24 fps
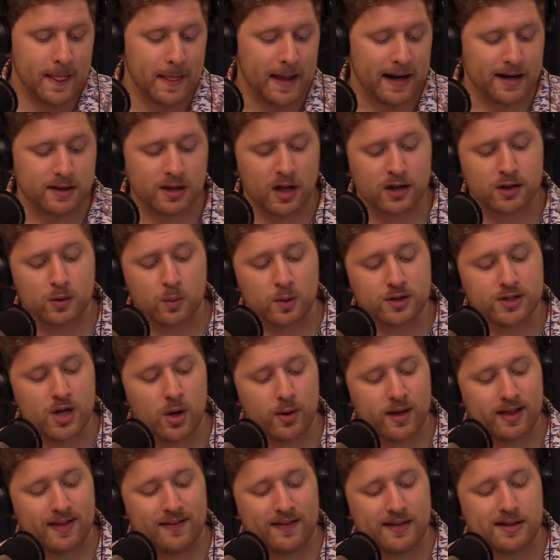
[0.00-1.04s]
And it's also worth
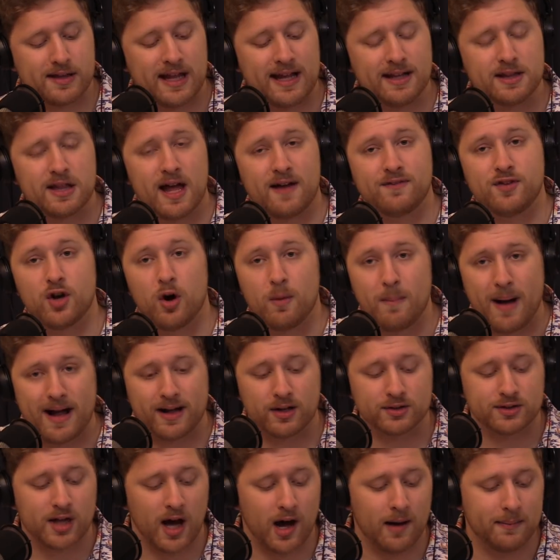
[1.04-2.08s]
noting that the Saints have no
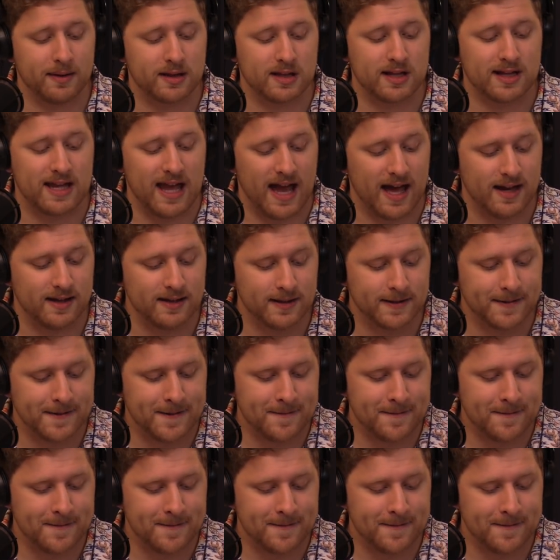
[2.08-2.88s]
Michael Thomas again.